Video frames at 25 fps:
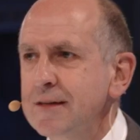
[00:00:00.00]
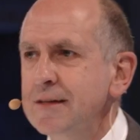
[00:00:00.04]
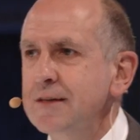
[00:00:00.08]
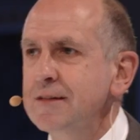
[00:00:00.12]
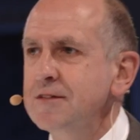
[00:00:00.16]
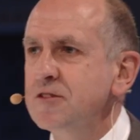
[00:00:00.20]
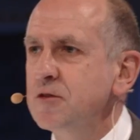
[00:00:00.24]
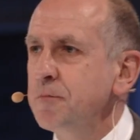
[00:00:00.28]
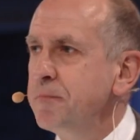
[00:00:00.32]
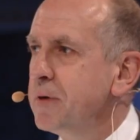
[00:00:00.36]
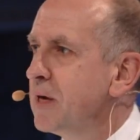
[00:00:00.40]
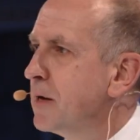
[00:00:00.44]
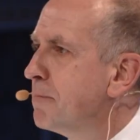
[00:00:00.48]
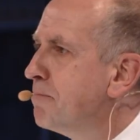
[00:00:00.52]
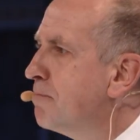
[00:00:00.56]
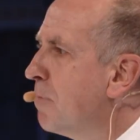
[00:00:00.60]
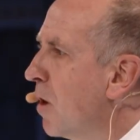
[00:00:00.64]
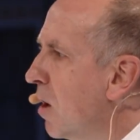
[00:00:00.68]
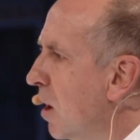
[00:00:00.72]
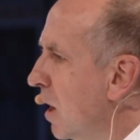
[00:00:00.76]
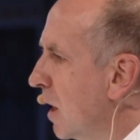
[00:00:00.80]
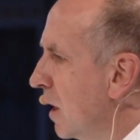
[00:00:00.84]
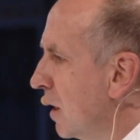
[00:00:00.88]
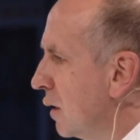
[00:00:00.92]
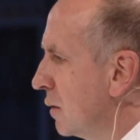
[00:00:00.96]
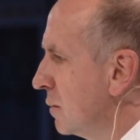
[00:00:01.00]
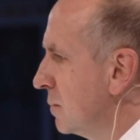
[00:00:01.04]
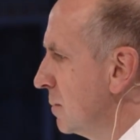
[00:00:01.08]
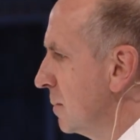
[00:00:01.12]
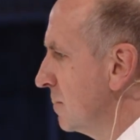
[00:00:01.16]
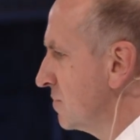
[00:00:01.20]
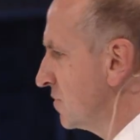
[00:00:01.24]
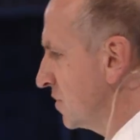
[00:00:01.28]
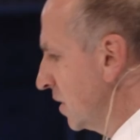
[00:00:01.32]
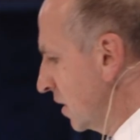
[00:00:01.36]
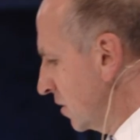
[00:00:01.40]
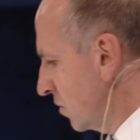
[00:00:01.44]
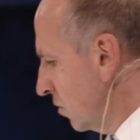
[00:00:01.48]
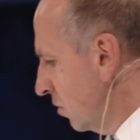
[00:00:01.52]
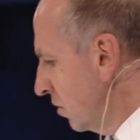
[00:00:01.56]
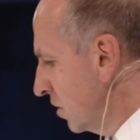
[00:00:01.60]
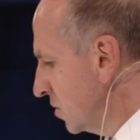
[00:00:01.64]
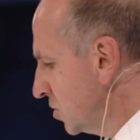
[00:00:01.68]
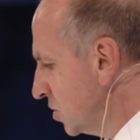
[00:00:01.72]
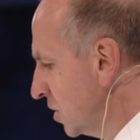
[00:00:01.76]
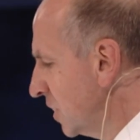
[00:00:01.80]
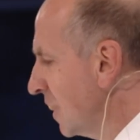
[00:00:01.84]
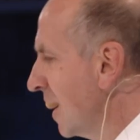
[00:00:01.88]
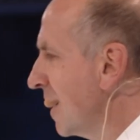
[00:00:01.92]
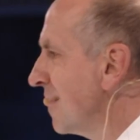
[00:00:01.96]
to be a buyer of
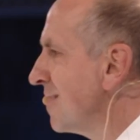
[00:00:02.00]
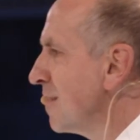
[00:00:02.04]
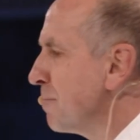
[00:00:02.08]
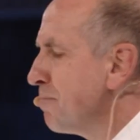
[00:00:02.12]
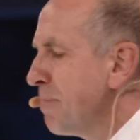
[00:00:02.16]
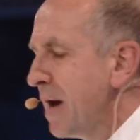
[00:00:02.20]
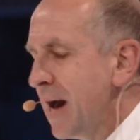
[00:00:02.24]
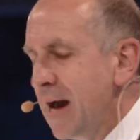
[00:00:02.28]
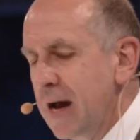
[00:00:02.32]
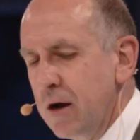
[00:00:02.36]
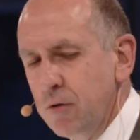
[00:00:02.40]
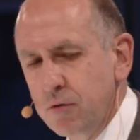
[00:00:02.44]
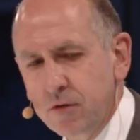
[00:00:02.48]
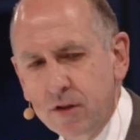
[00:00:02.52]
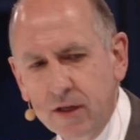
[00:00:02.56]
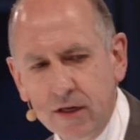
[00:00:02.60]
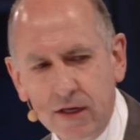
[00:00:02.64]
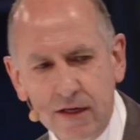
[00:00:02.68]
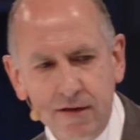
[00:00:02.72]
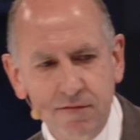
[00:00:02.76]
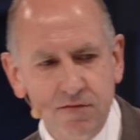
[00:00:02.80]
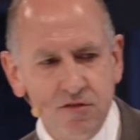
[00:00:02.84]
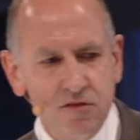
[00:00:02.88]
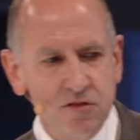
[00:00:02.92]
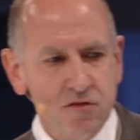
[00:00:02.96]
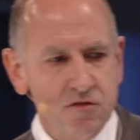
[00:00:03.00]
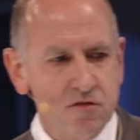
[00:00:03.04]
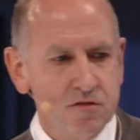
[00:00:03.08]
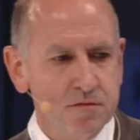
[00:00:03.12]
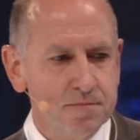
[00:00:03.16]
technology and the power that gives us.